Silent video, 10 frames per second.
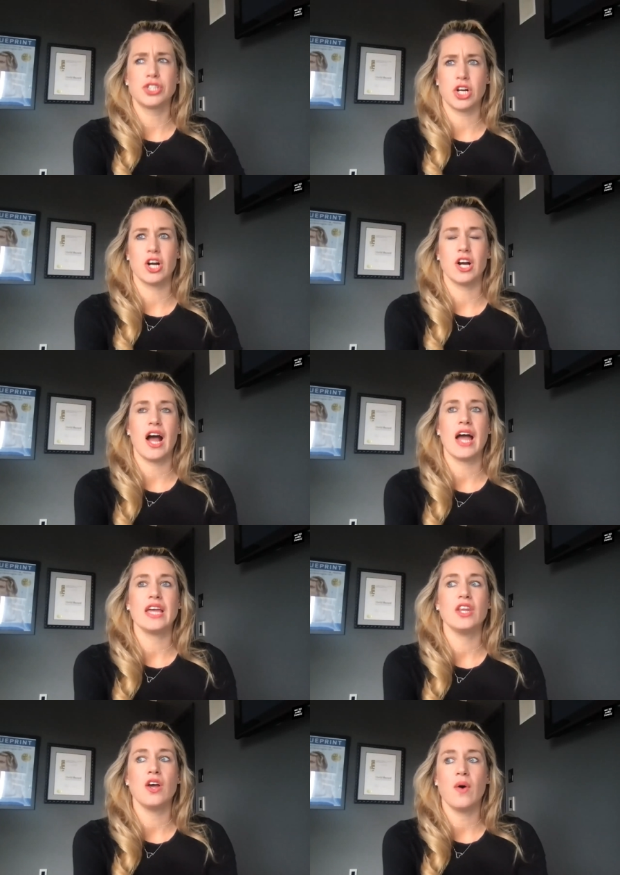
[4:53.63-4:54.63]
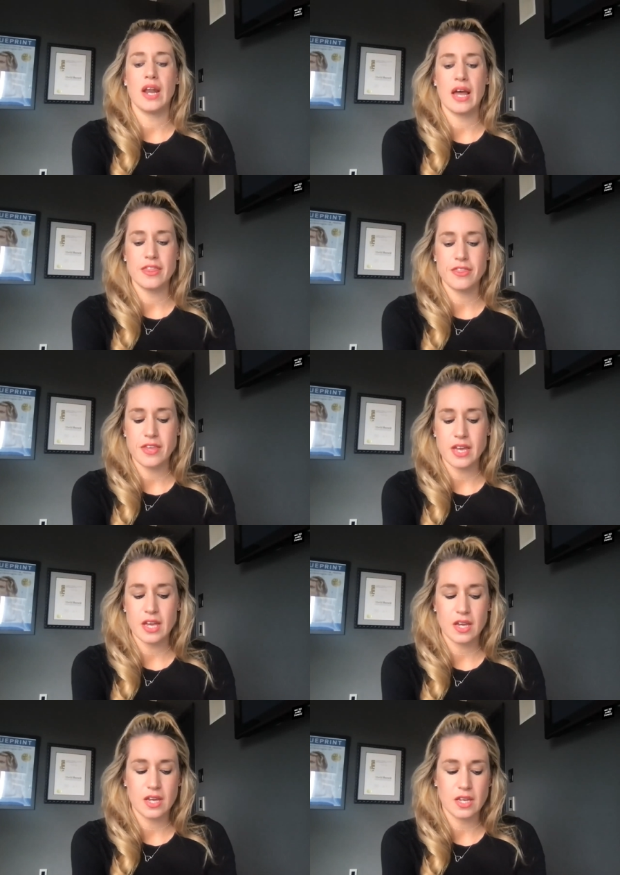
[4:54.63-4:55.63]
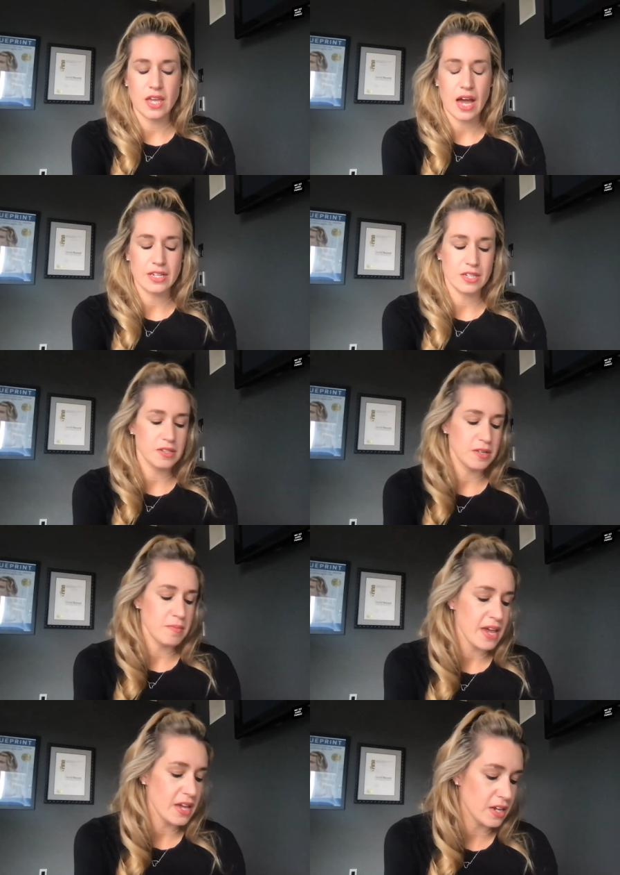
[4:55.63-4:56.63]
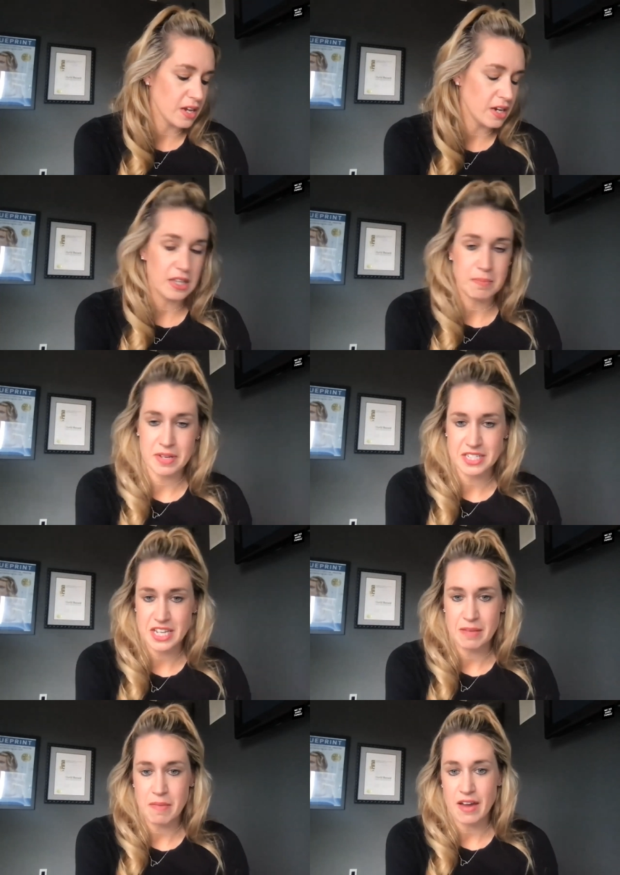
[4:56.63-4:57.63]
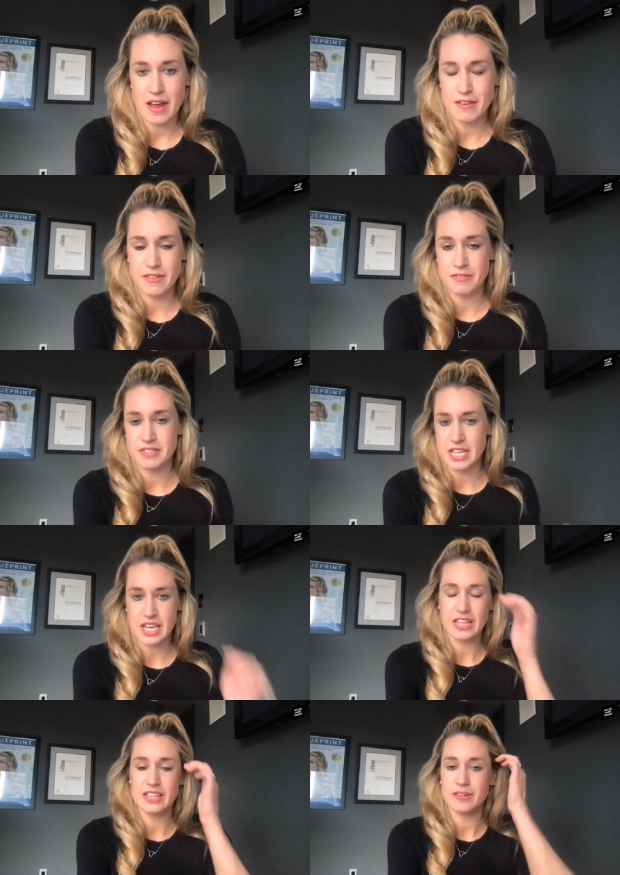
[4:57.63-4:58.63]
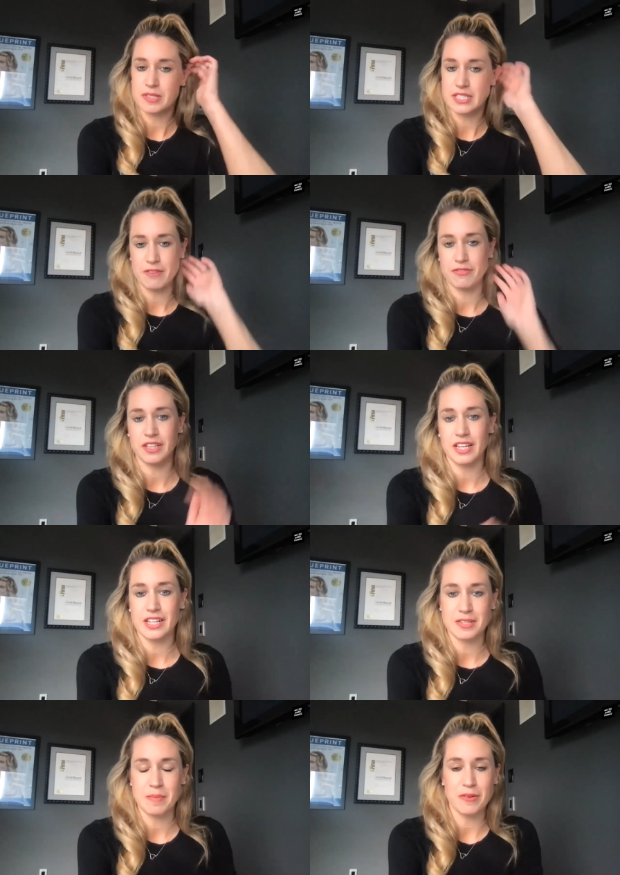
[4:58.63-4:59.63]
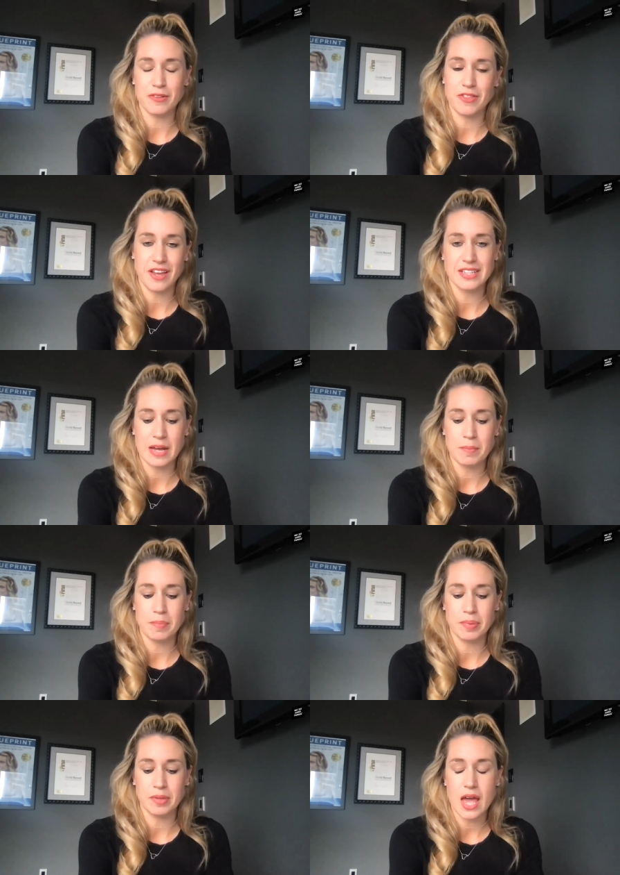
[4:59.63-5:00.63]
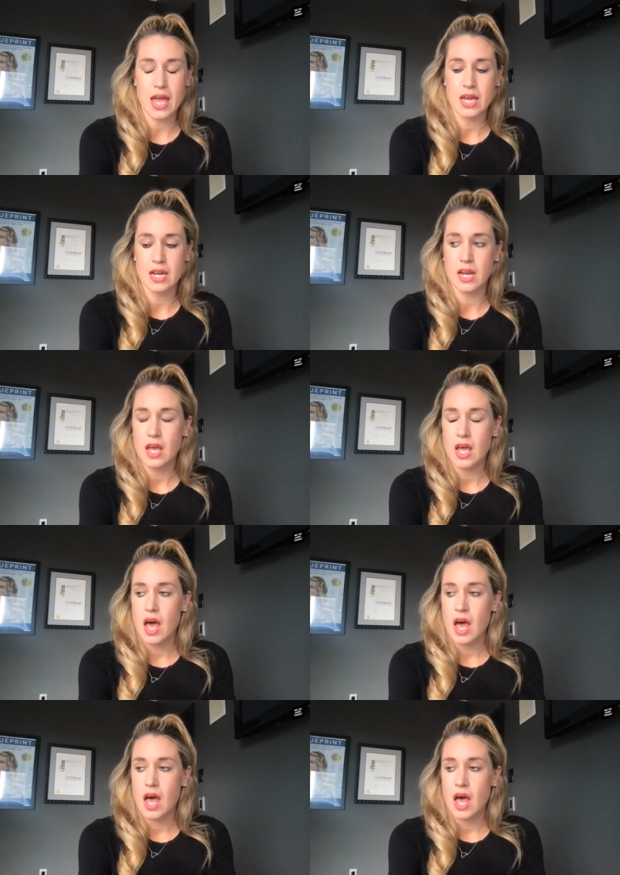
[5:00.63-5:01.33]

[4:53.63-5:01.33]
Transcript: for sure. I, you know, and I think, yeah, to, to make an Olympic team at, at 15, there was definitely some other things at play. And